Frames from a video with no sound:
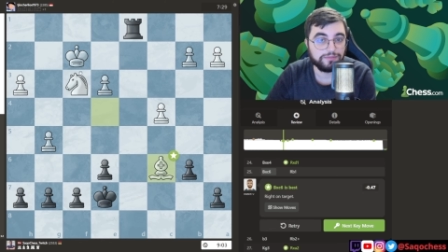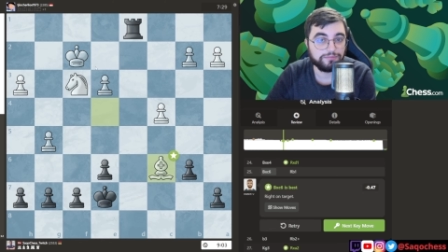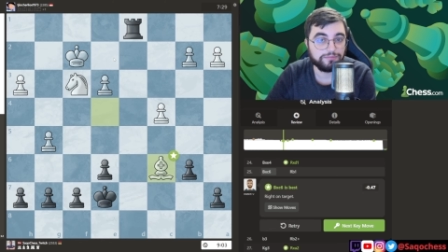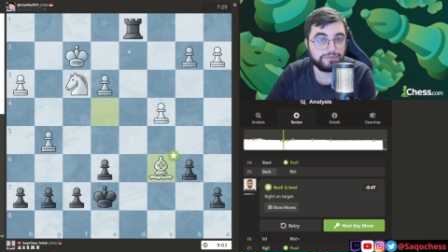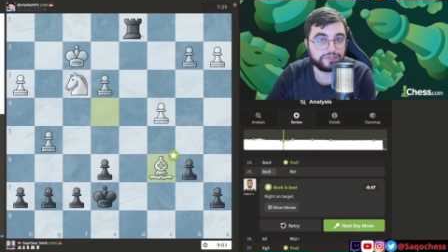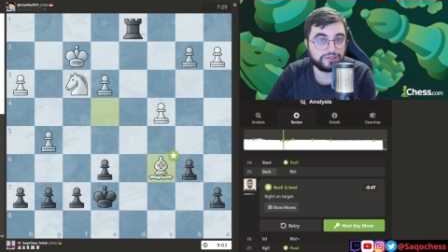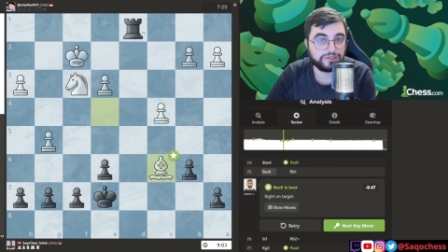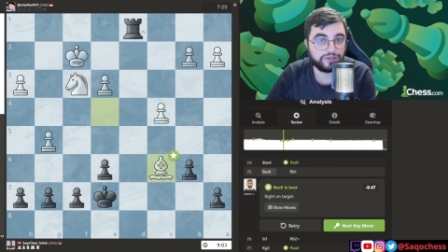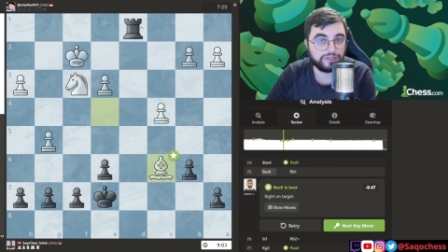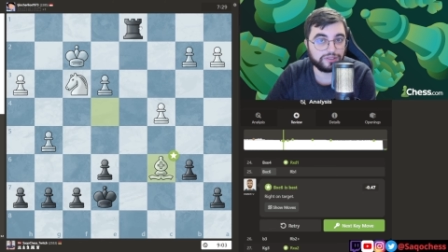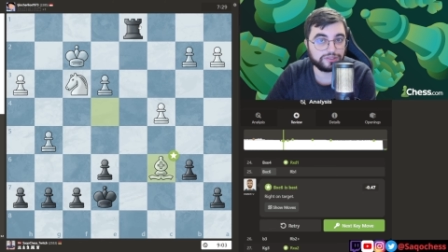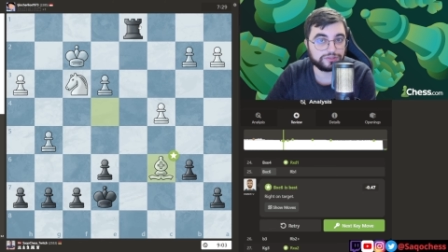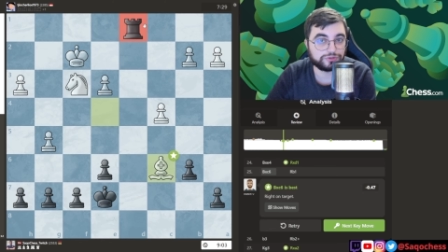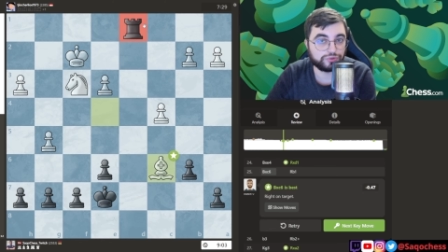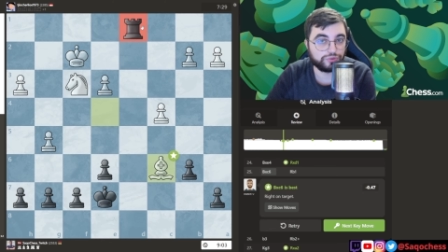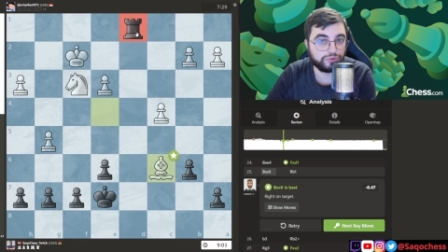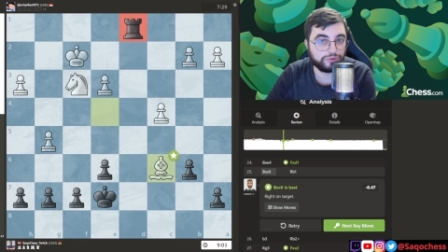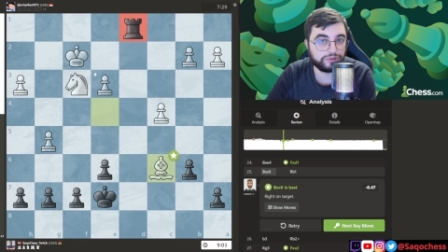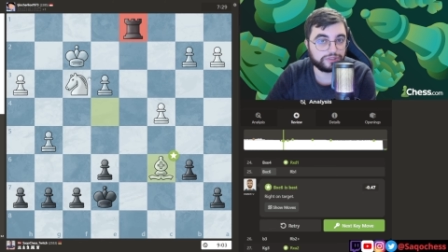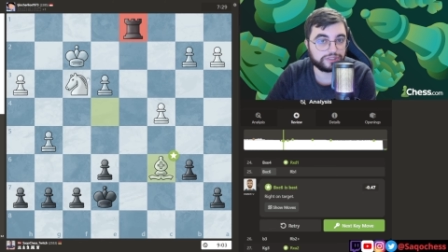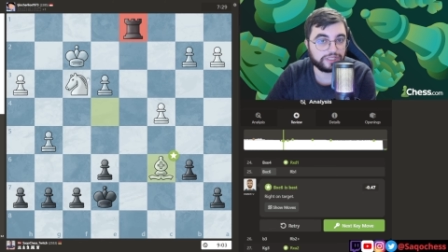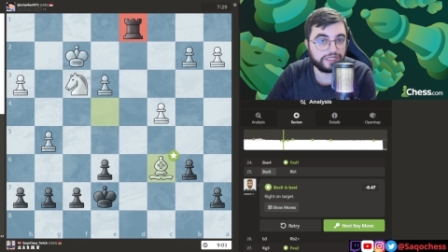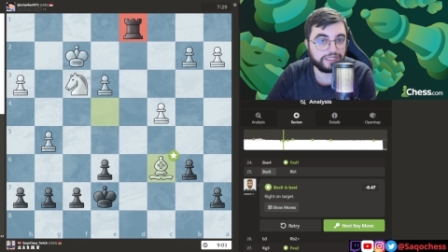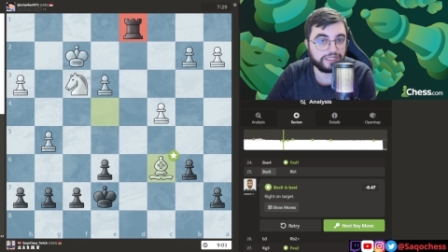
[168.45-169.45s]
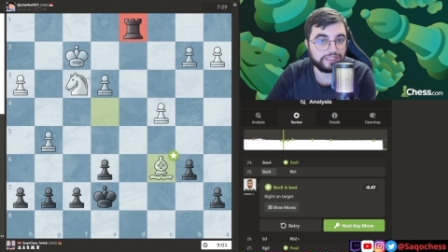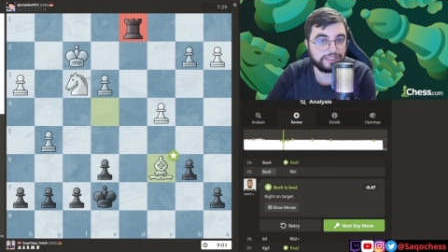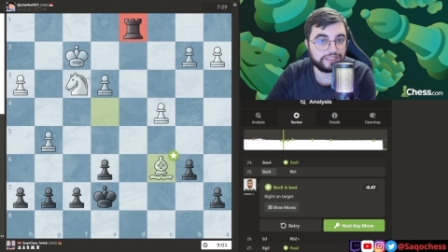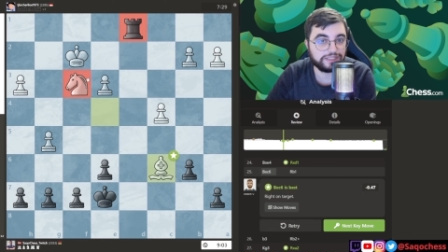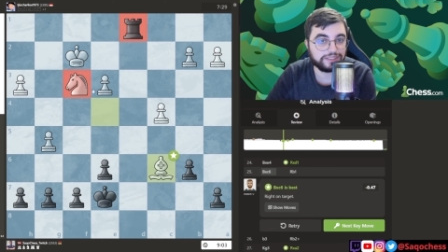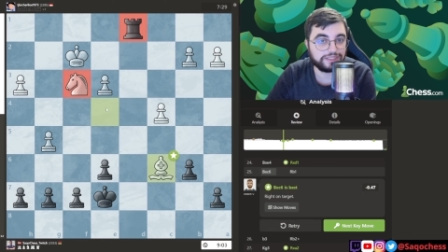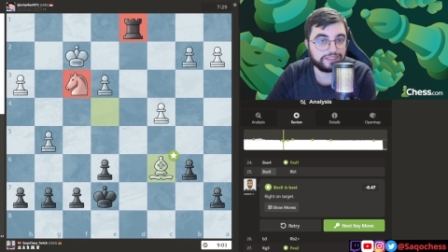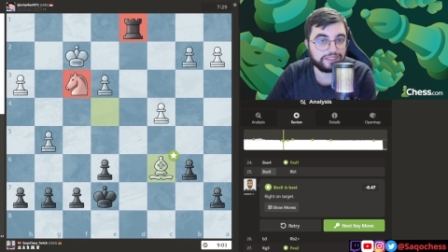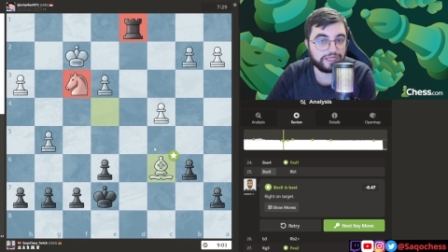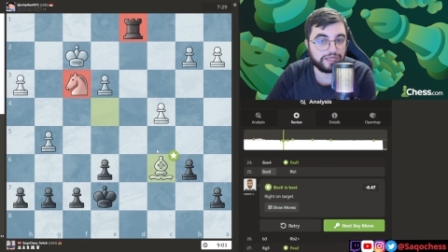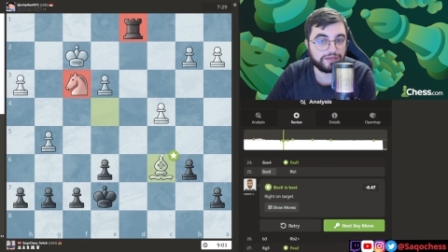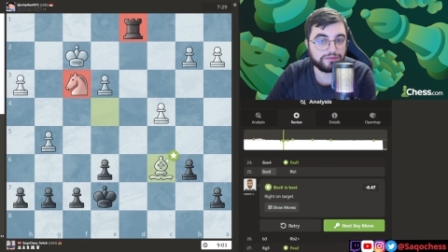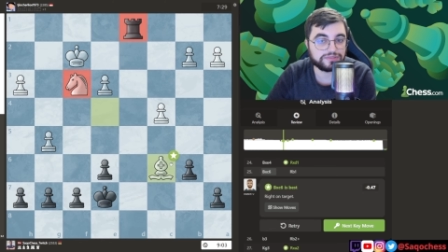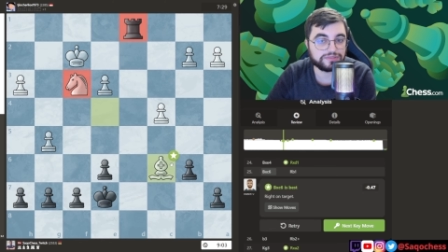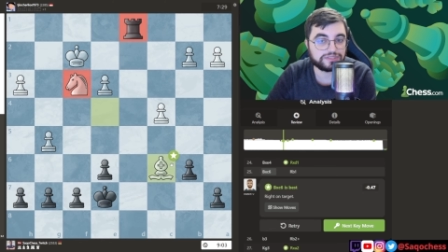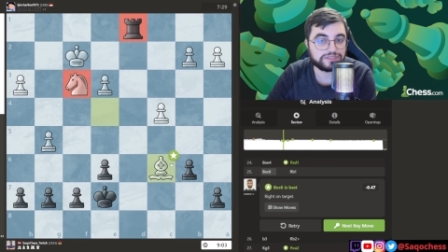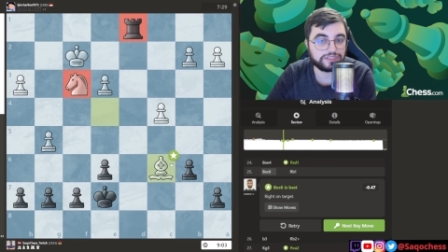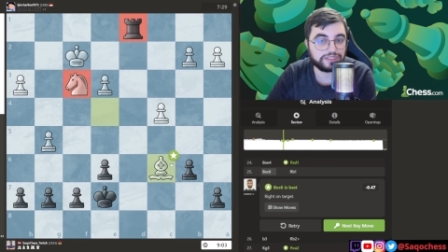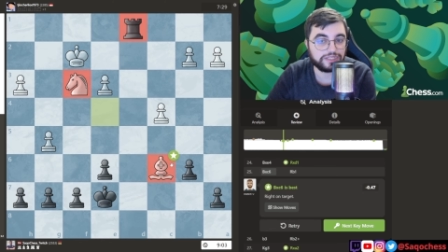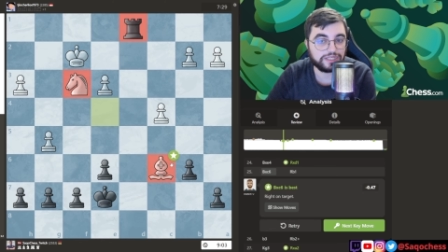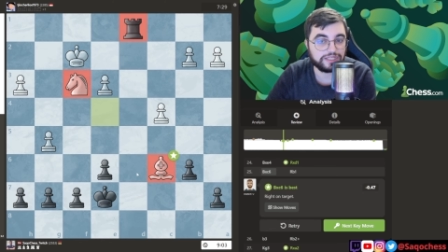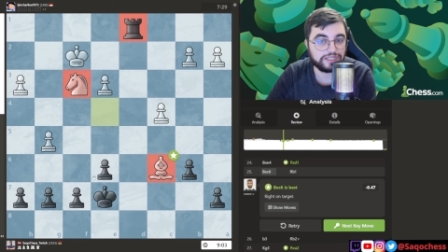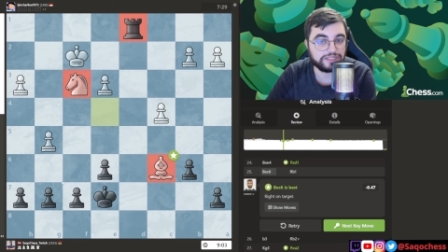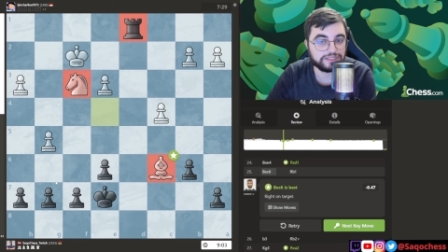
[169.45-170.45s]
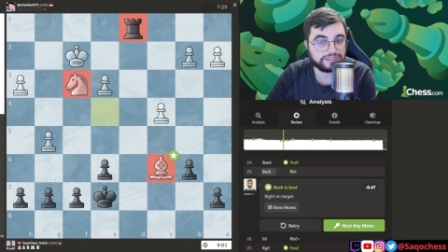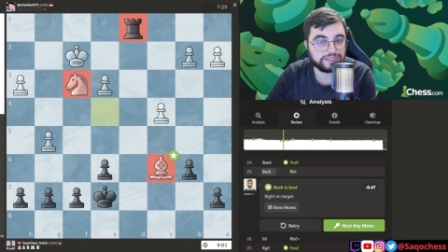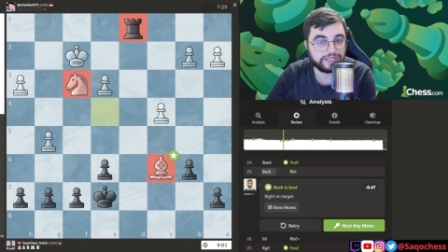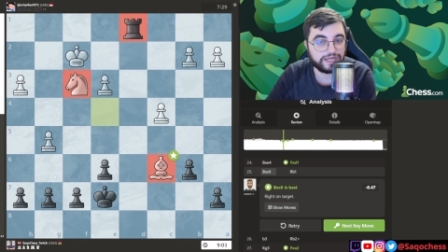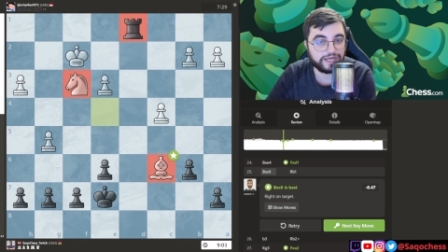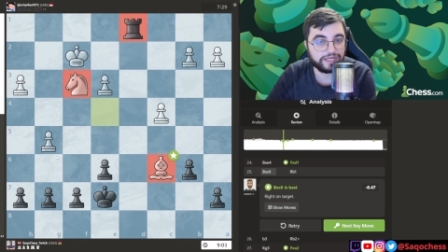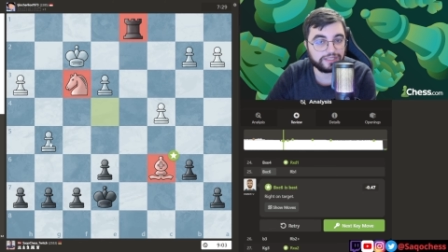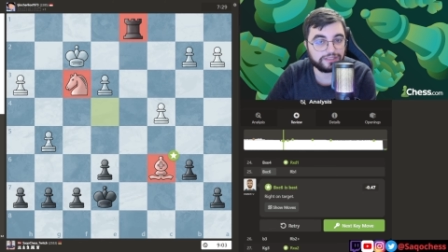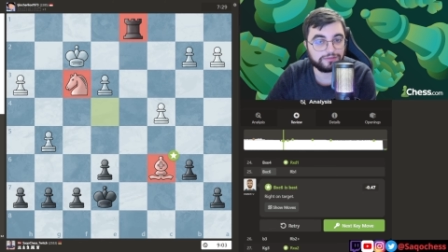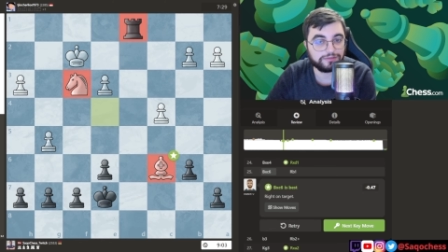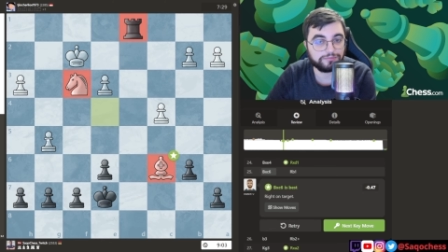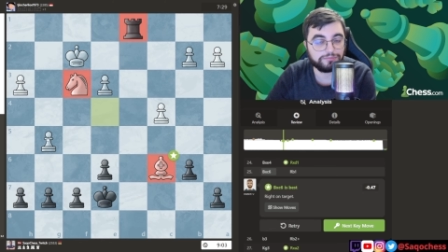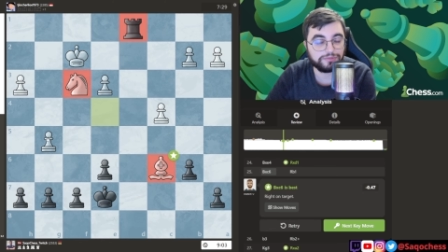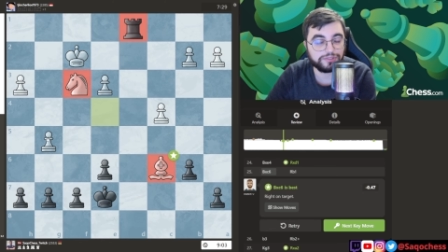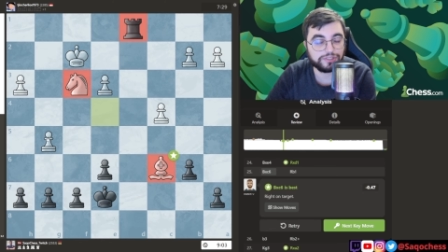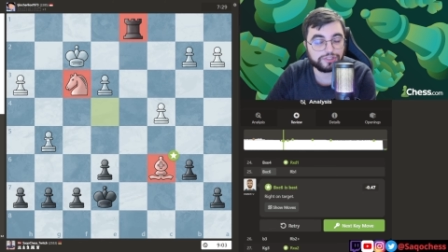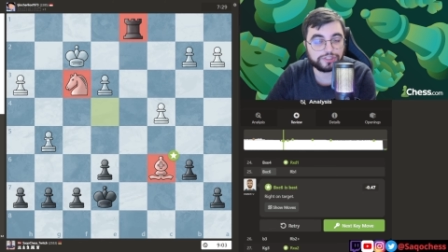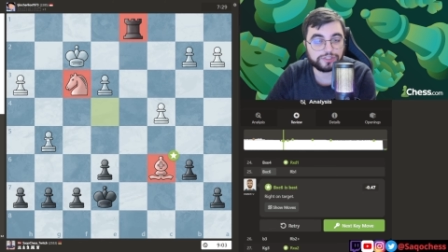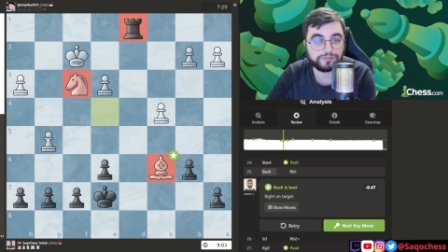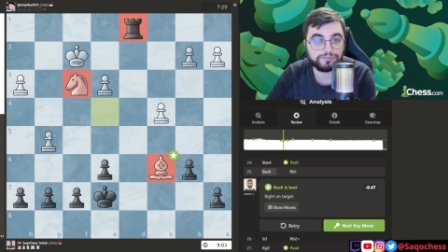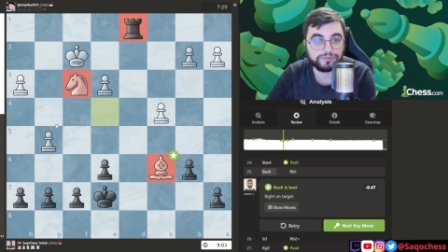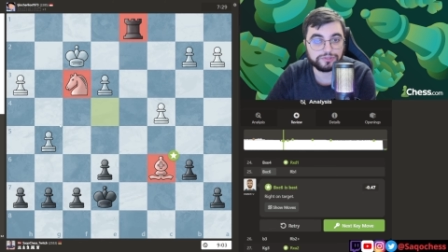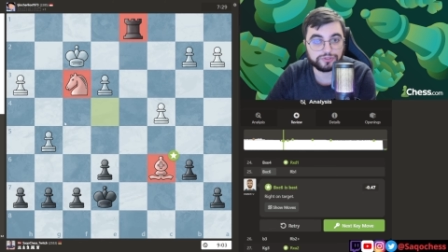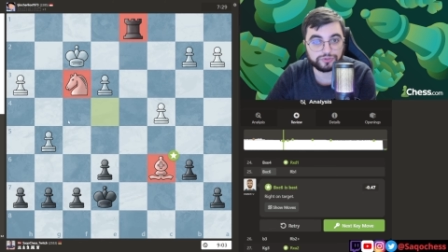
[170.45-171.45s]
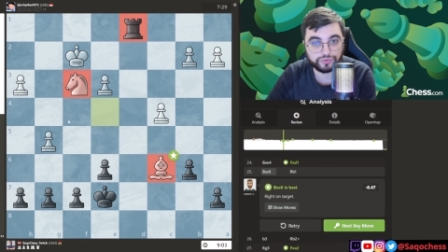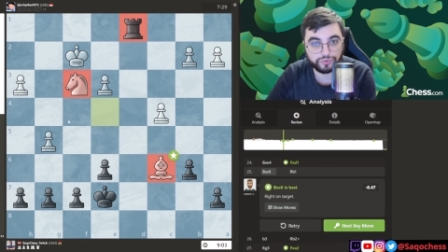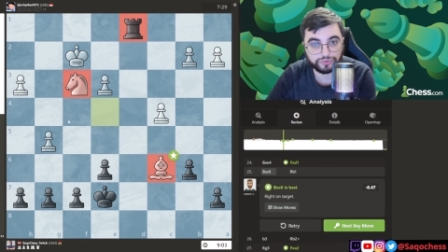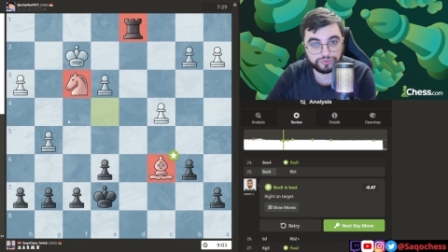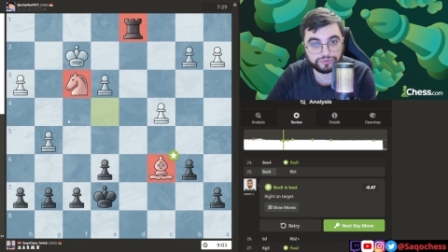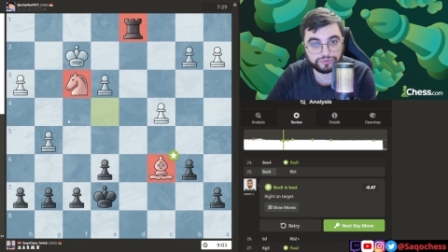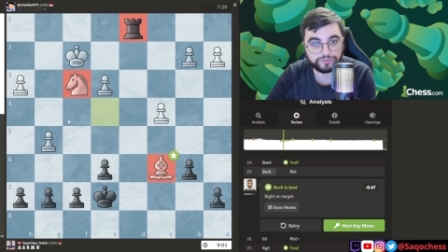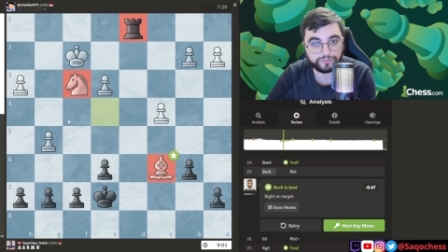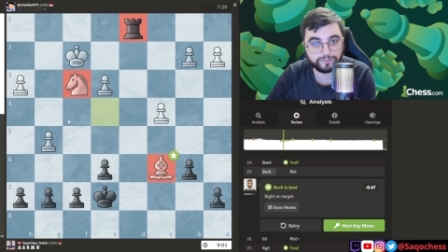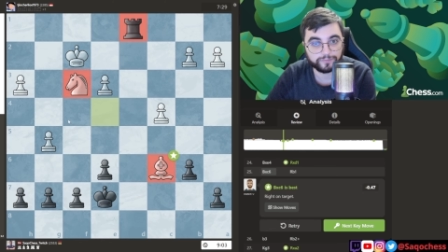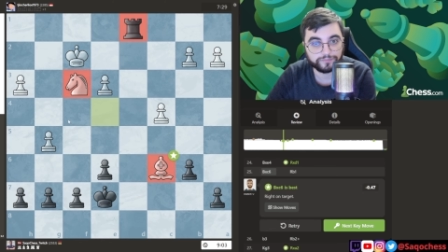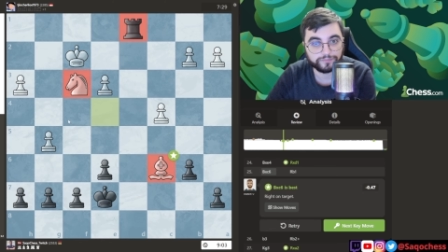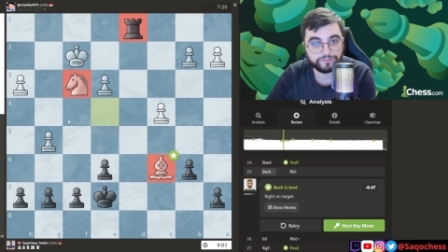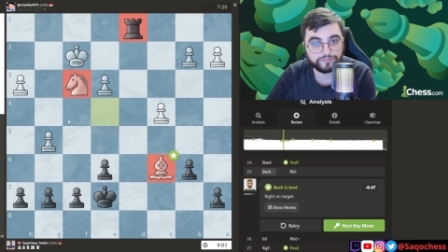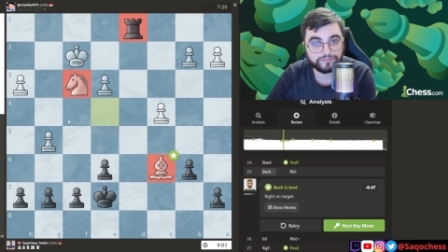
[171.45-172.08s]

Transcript: Because rook in games against knight and bishop is good.